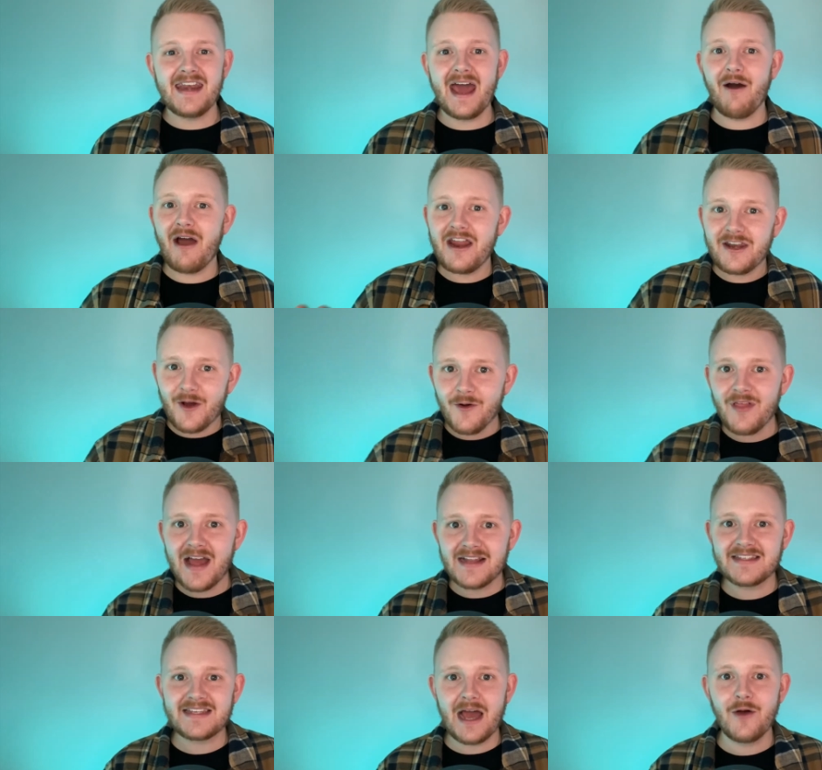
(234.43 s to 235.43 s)
Now, I know
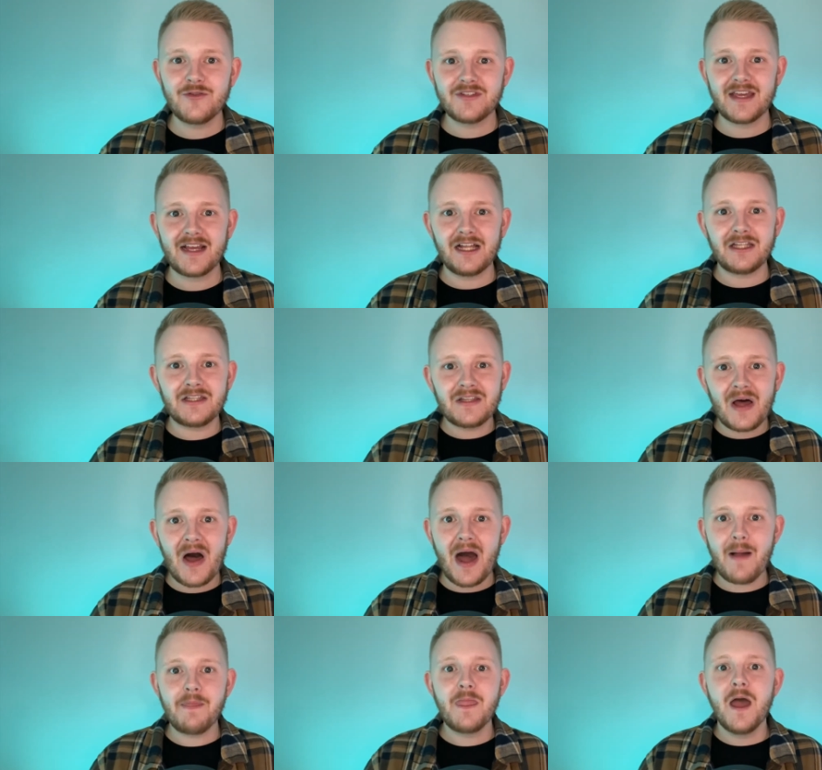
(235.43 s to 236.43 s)
that sounds like a
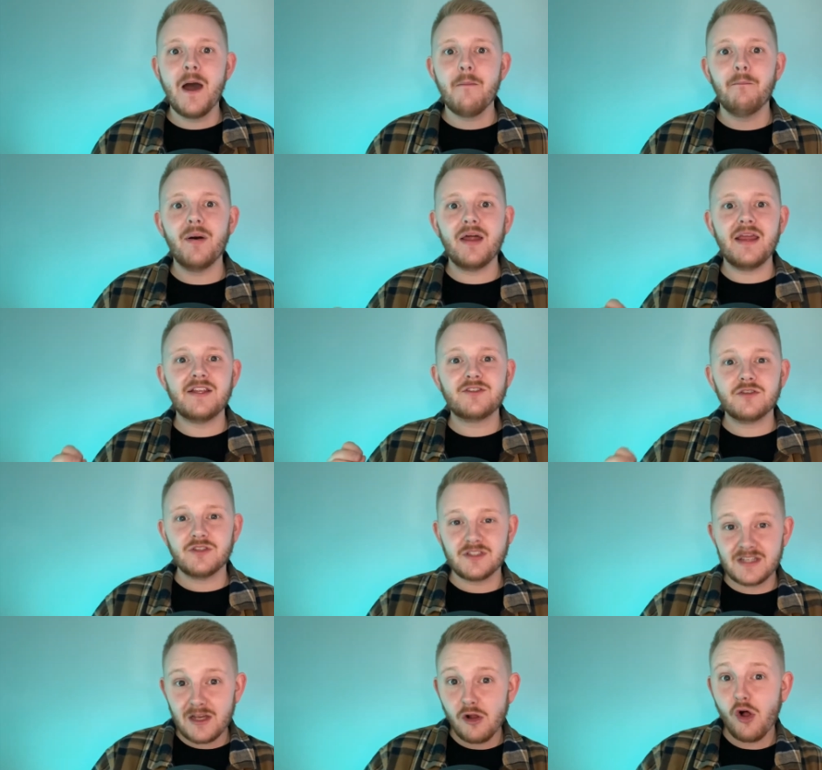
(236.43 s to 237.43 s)
lot, but it's
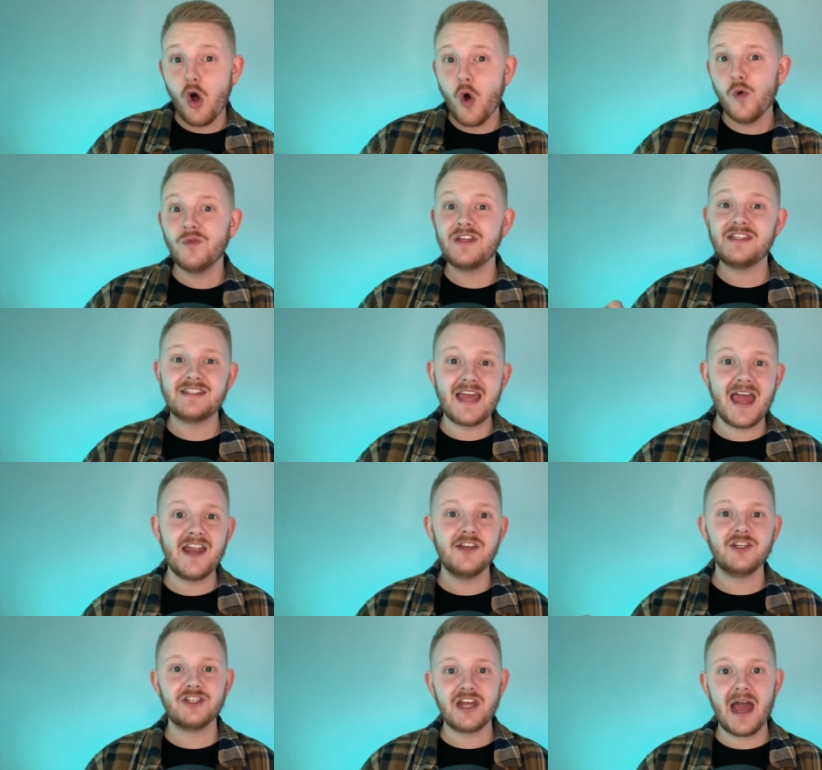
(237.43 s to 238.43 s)
still only
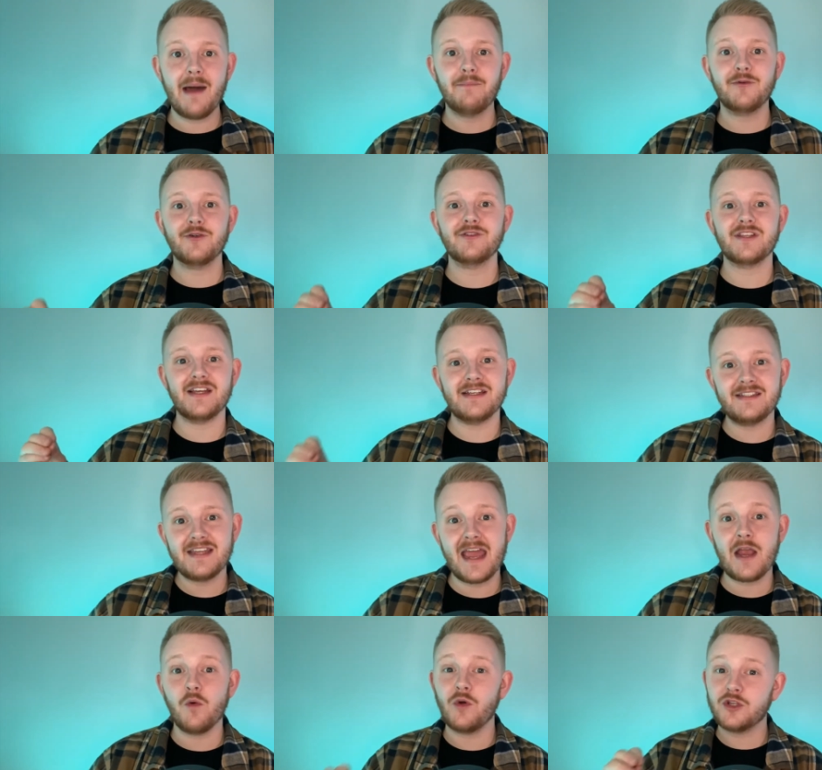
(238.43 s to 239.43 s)
10 chapters a
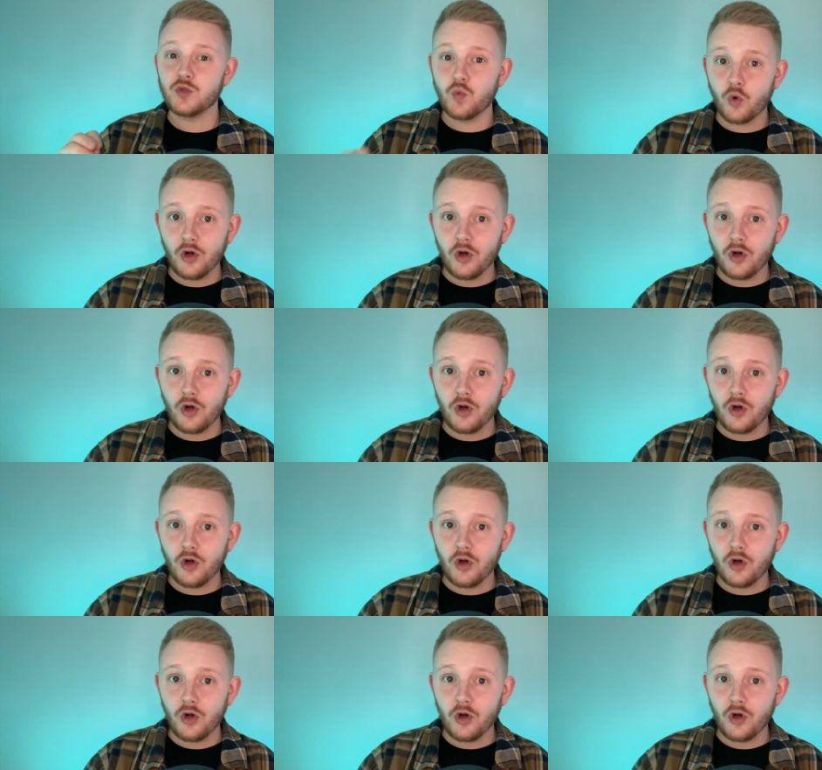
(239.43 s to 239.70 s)
day, which